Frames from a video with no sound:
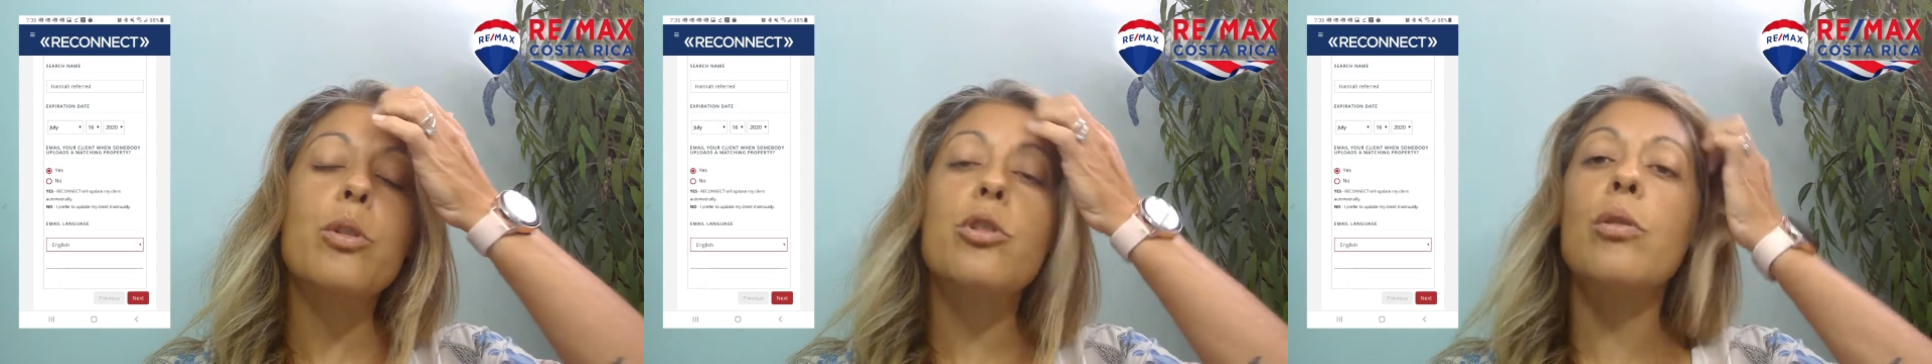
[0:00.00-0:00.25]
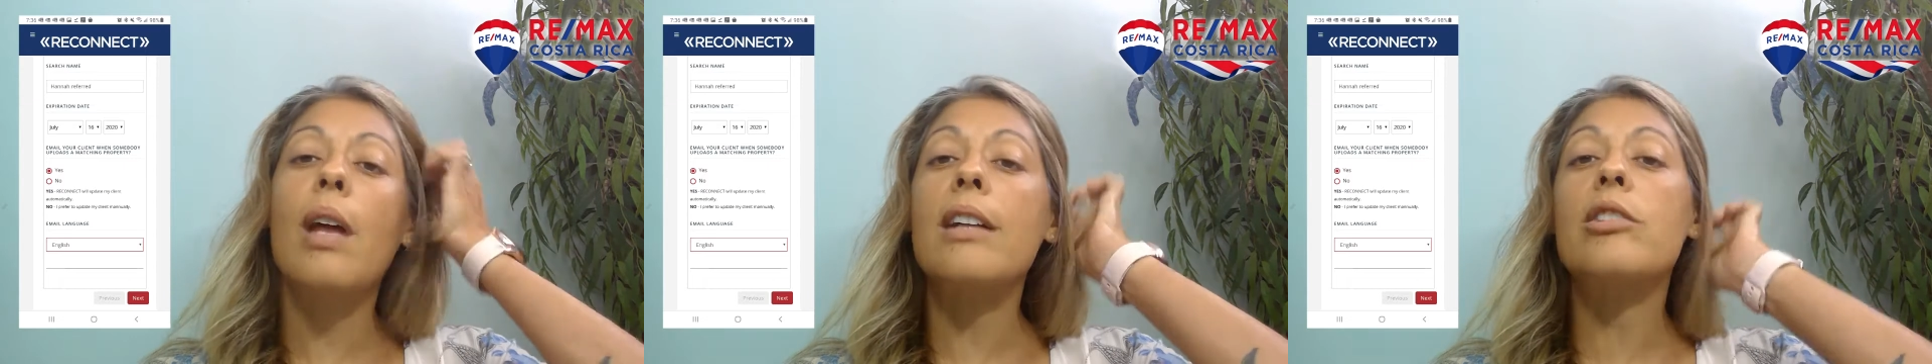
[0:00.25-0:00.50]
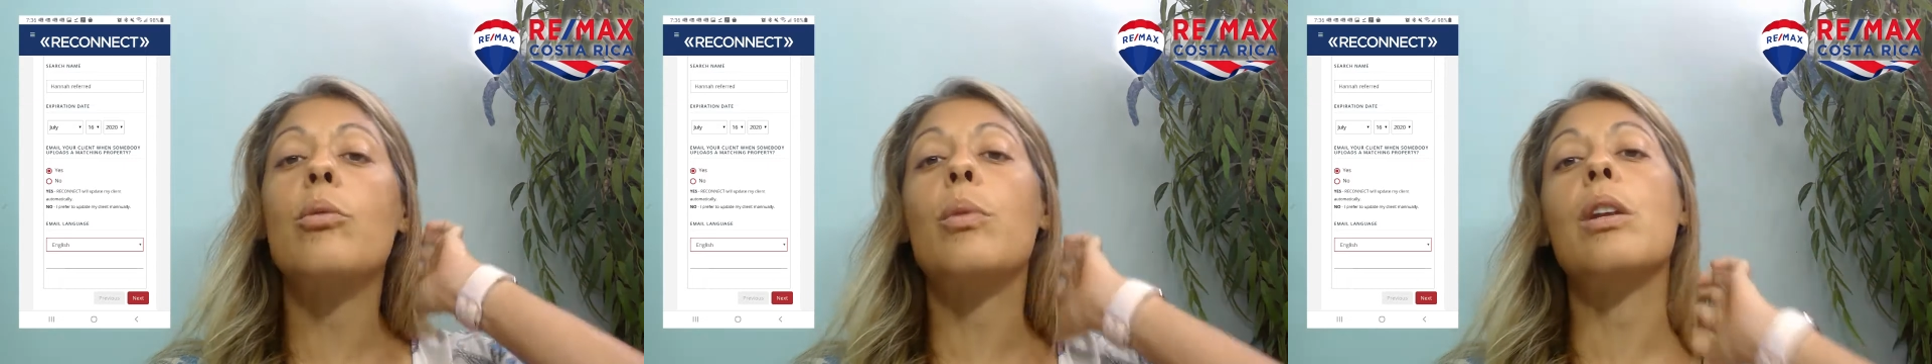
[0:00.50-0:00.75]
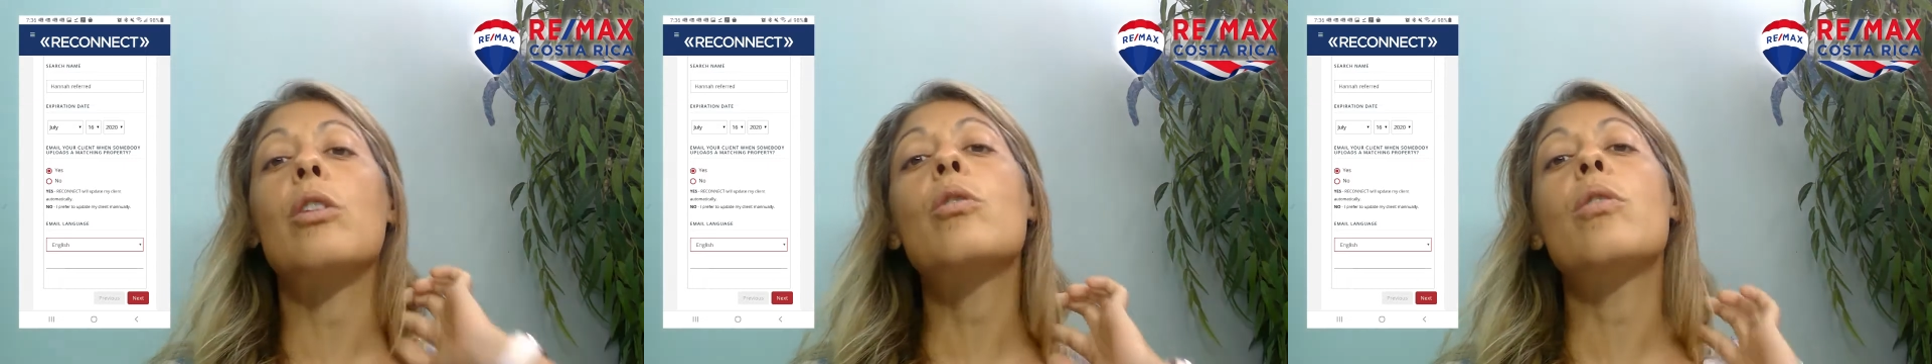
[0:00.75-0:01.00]
Would you like to
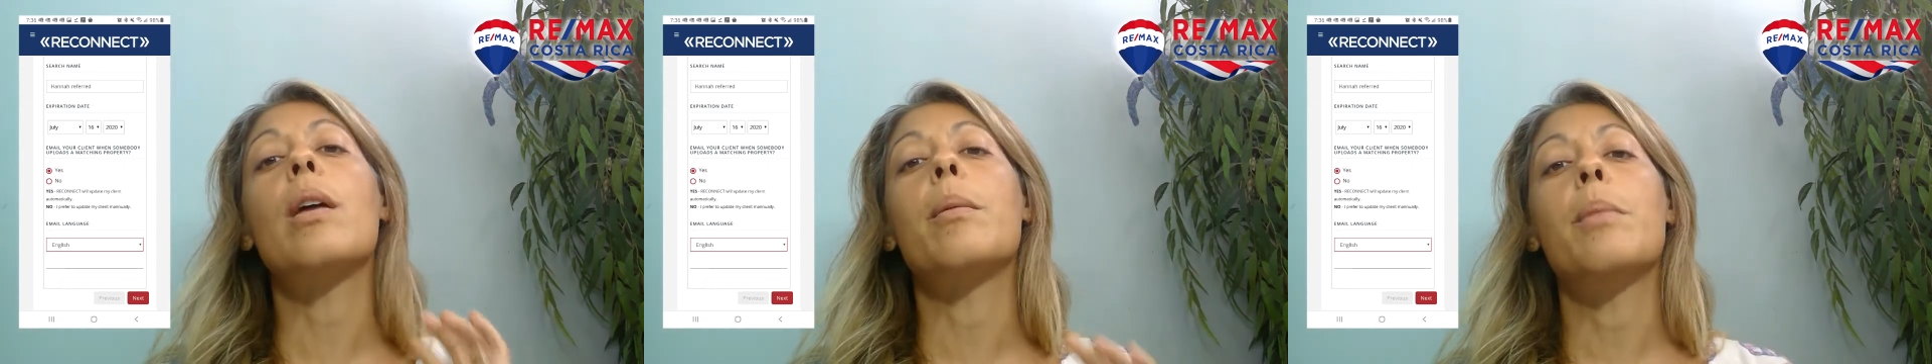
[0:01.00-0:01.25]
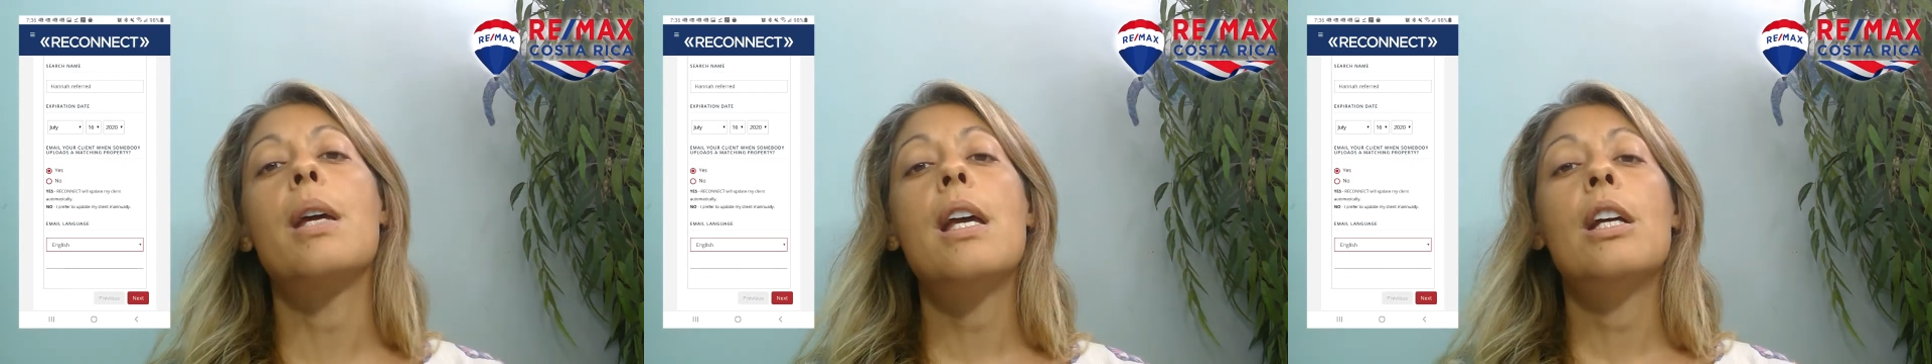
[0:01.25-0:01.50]
renew them?